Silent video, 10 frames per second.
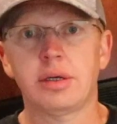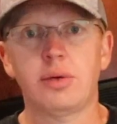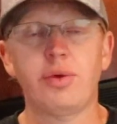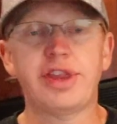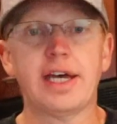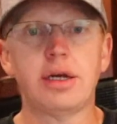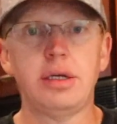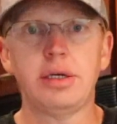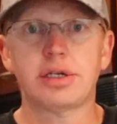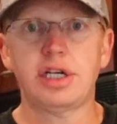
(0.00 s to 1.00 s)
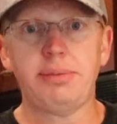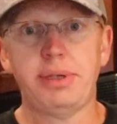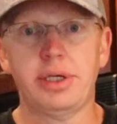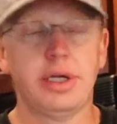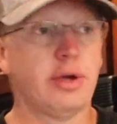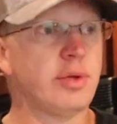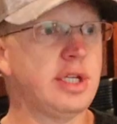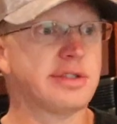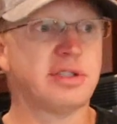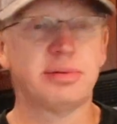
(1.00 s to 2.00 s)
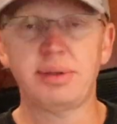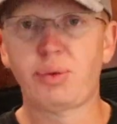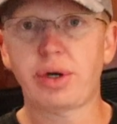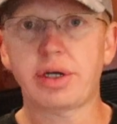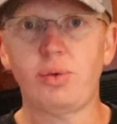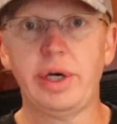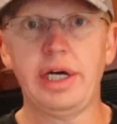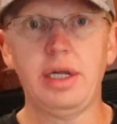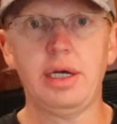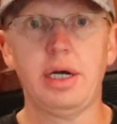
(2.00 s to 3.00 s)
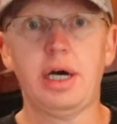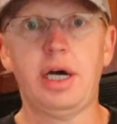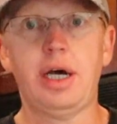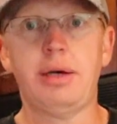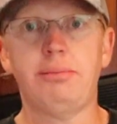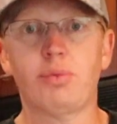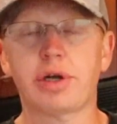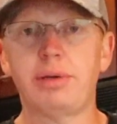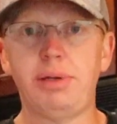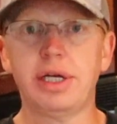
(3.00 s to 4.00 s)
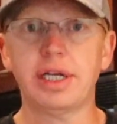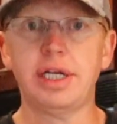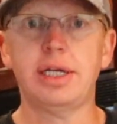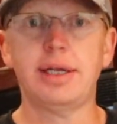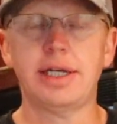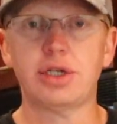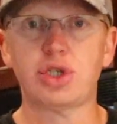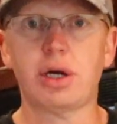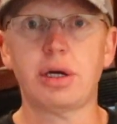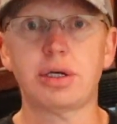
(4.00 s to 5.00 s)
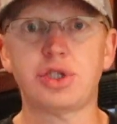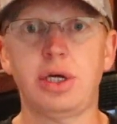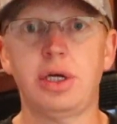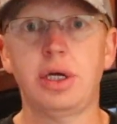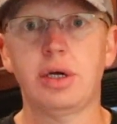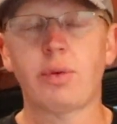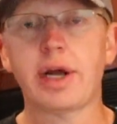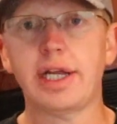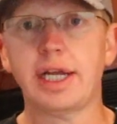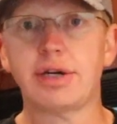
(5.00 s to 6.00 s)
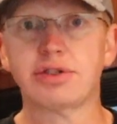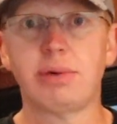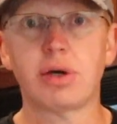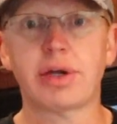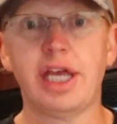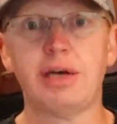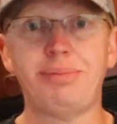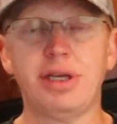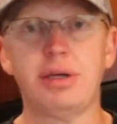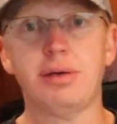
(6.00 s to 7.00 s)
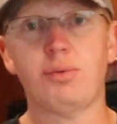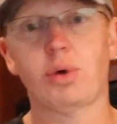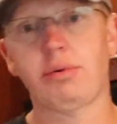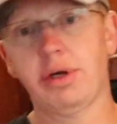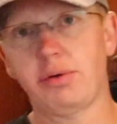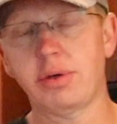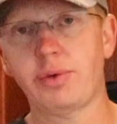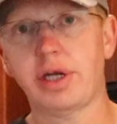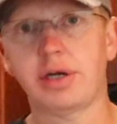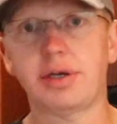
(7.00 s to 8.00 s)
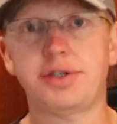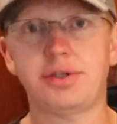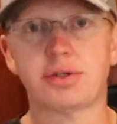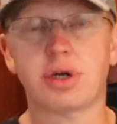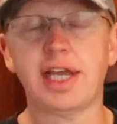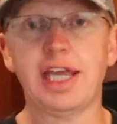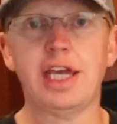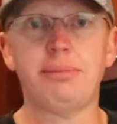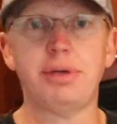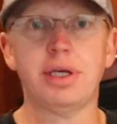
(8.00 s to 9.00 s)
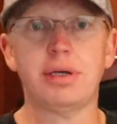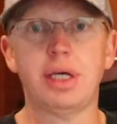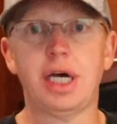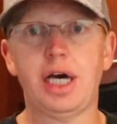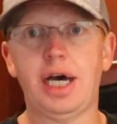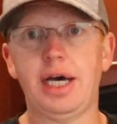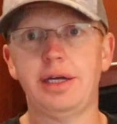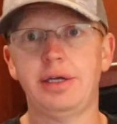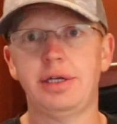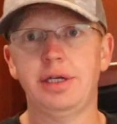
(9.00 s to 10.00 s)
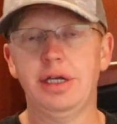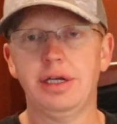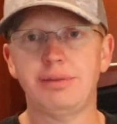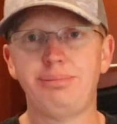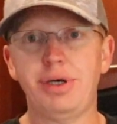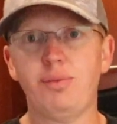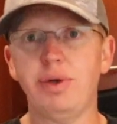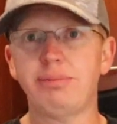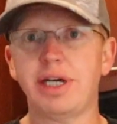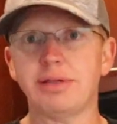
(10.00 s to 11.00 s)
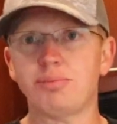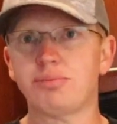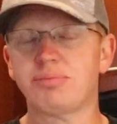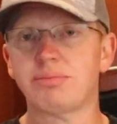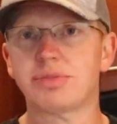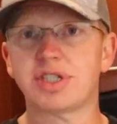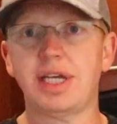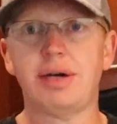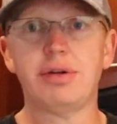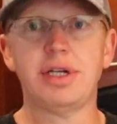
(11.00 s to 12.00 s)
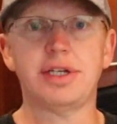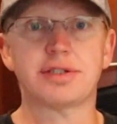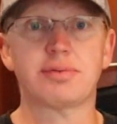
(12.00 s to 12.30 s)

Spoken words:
With that all hooked up, everything seems to be working well. We're going to plug it in and let it charge. We're heading out tomorrow camping. Where we're going, we aren't dry camping, but we might see how it does.